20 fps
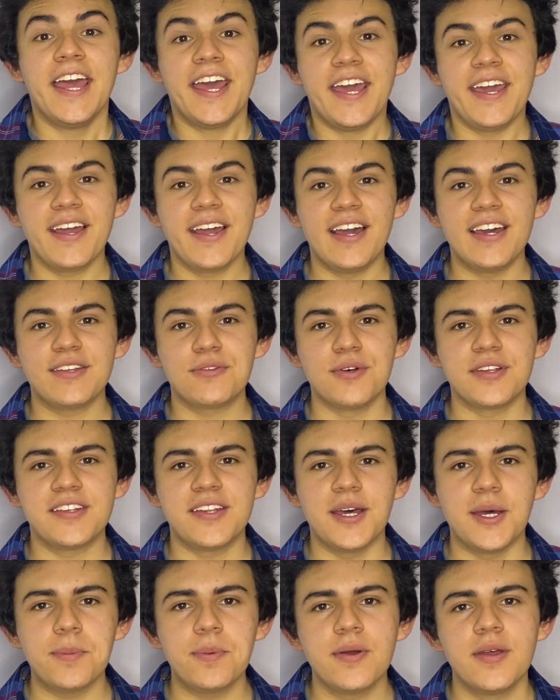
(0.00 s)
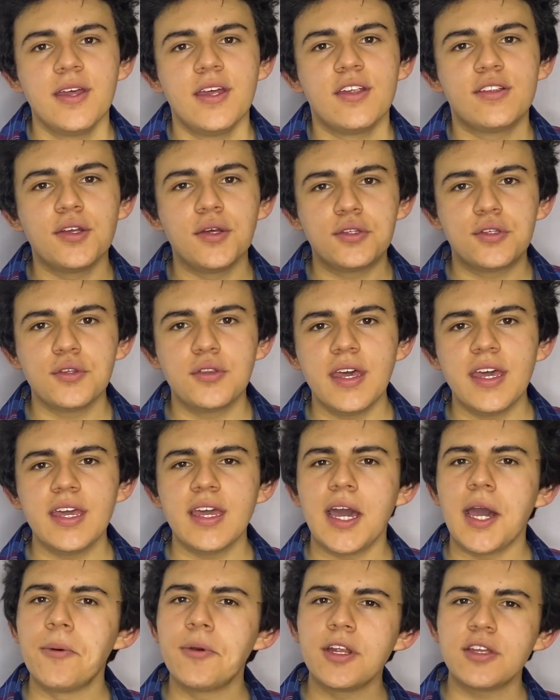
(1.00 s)
Hey guys, what's up? So today
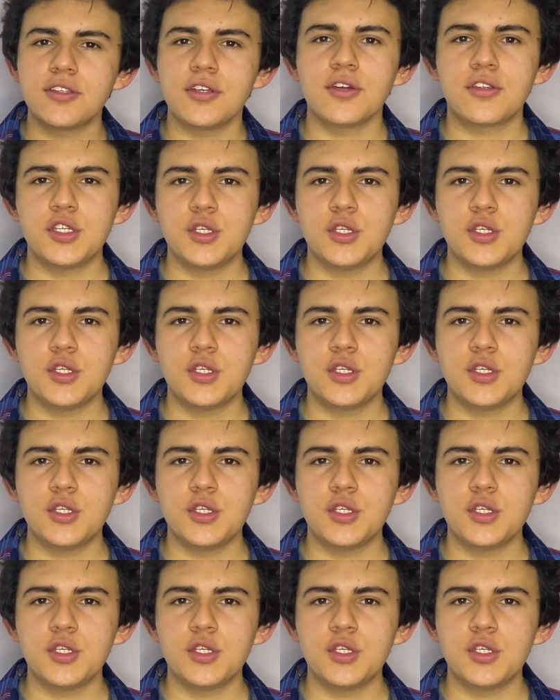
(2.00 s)
I want to talk